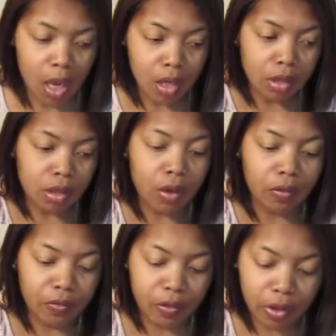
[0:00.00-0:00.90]
So
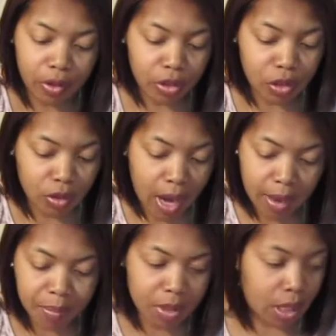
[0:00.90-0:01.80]
for the
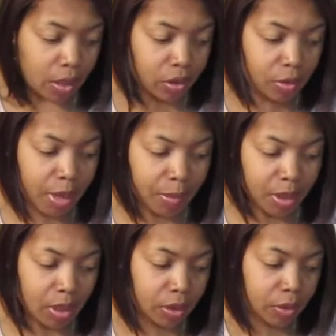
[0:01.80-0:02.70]
straps, I know you may
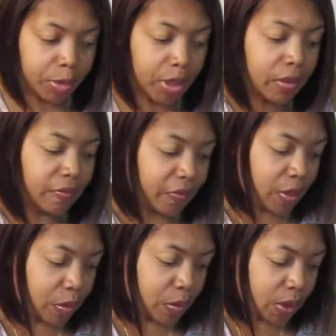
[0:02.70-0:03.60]
be a little bit
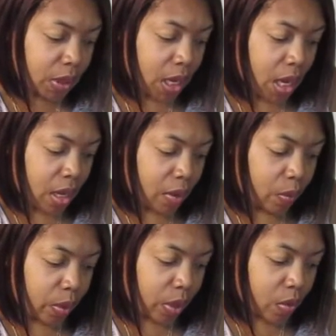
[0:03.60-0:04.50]
confused.
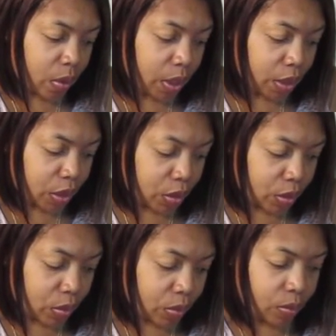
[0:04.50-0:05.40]
We're going
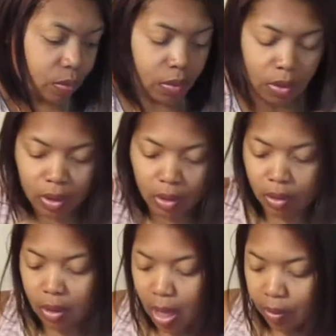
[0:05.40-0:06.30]
to,
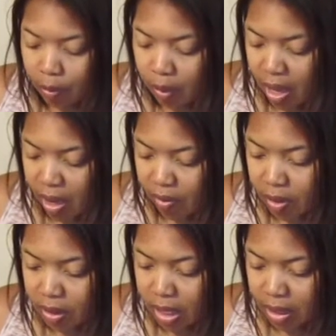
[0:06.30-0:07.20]
now that we have our
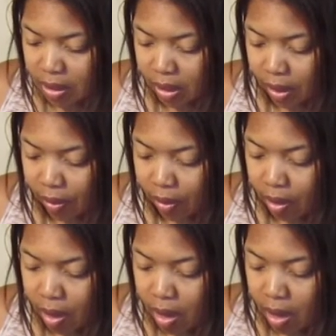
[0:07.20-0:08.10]
sides together,
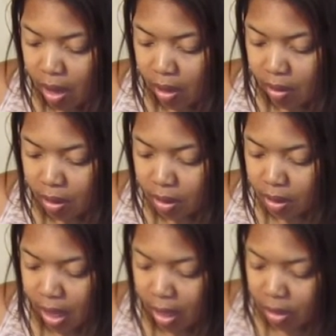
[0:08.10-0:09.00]
and this
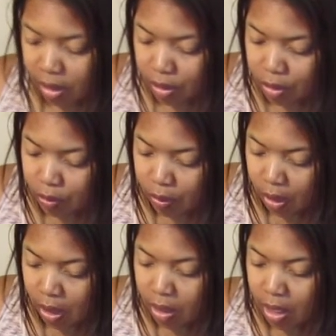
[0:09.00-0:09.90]
is actually
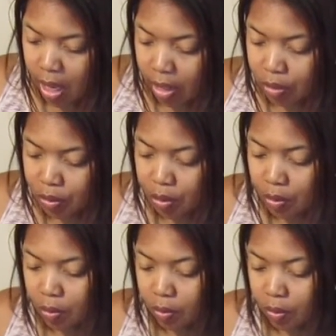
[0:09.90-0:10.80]
doing a
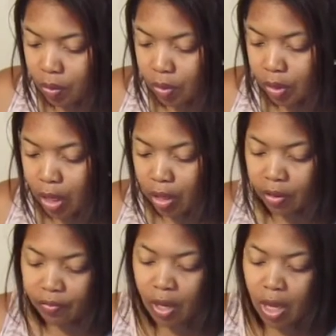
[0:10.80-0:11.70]
natural
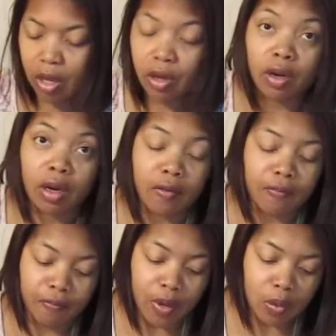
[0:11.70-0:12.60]
curve, you're going to
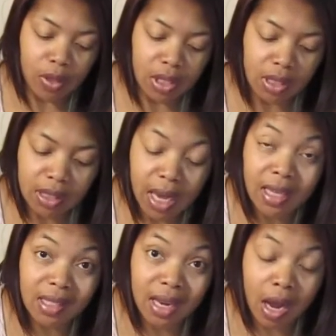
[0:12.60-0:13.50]
fold these
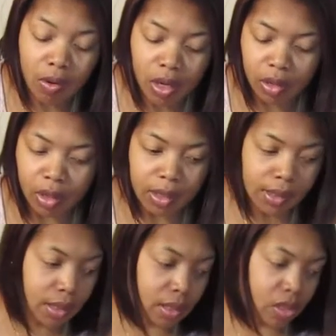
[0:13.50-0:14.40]
sides down, and you're going to
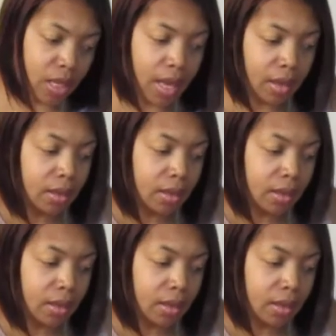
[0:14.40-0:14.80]
stitch that.